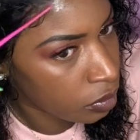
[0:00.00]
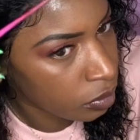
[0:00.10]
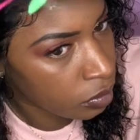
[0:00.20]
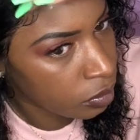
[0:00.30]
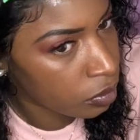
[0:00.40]

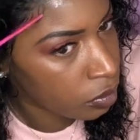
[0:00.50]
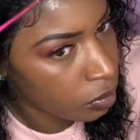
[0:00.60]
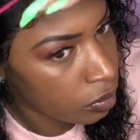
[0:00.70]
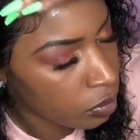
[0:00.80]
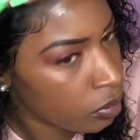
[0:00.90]

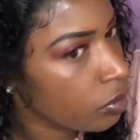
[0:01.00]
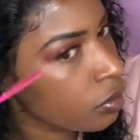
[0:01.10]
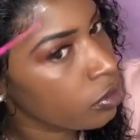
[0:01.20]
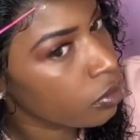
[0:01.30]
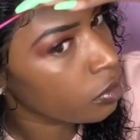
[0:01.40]

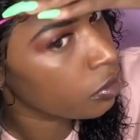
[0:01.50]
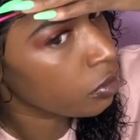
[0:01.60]
(silence)